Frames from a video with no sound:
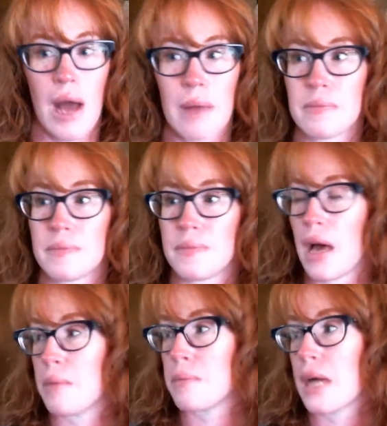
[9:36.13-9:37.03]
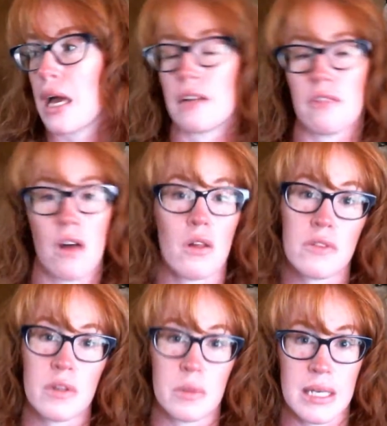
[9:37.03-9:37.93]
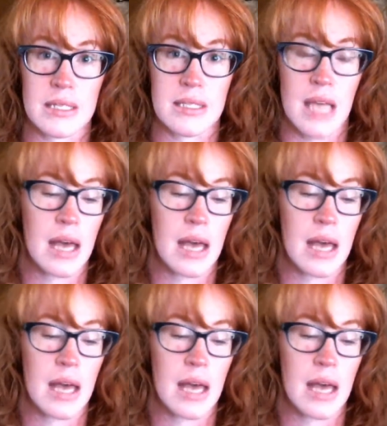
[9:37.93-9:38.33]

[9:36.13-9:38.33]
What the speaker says: I'm kind of all over the place.